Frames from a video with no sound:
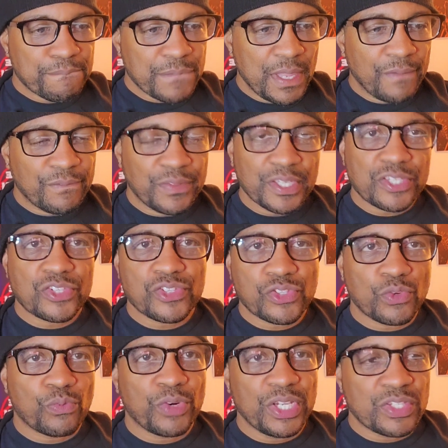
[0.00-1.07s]
if this is
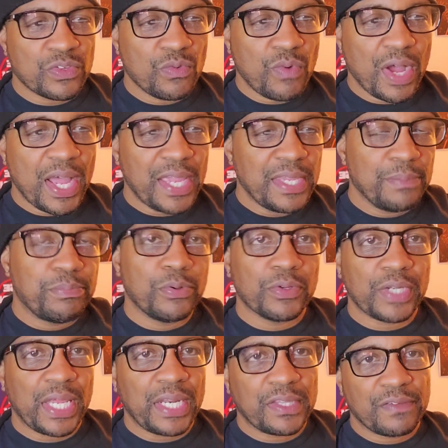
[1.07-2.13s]
the reason why he
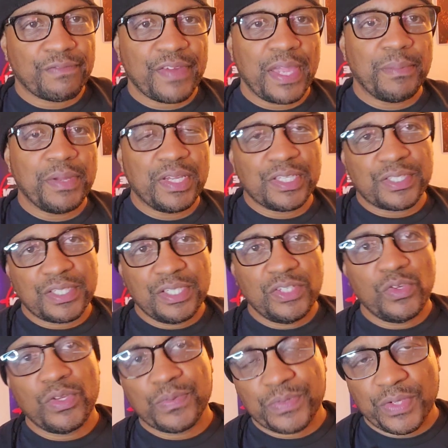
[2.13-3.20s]
pulled out of the fight, because he
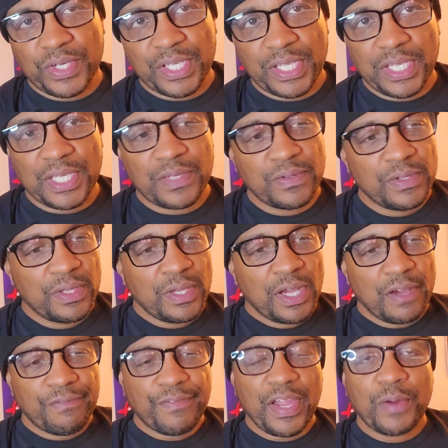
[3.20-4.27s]
knew he was going to get
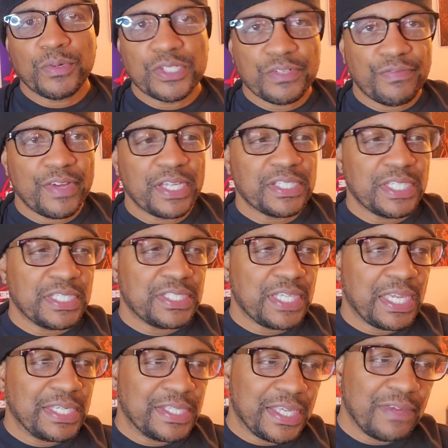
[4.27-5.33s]
a fight with Gervonta
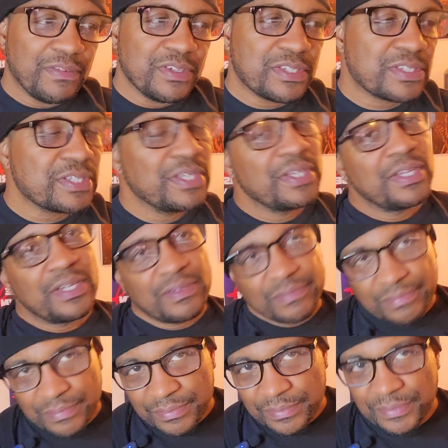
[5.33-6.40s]
Tank Davis,
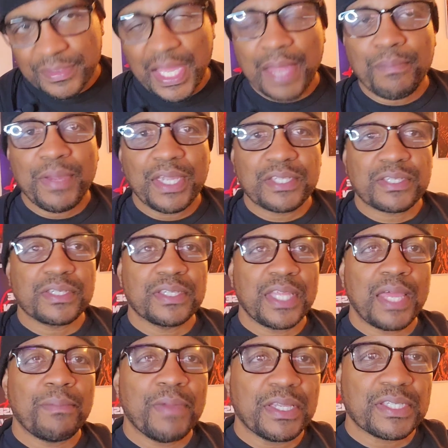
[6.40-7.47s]
that makes
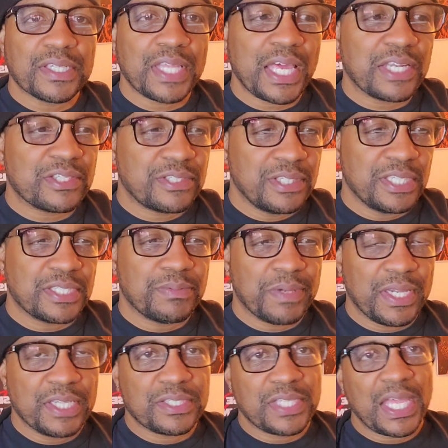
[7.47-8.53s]
a lot of sense
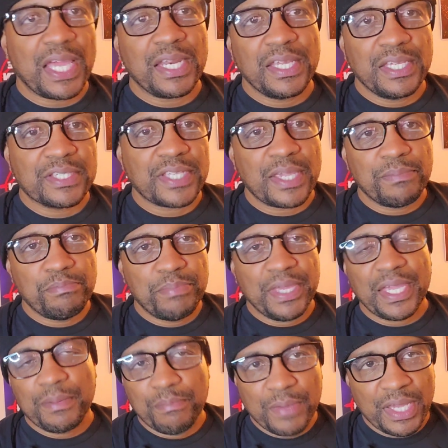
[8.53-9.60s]
because that is a
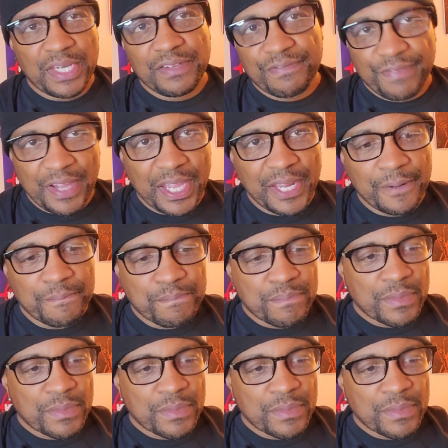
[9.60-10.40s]
big money fight.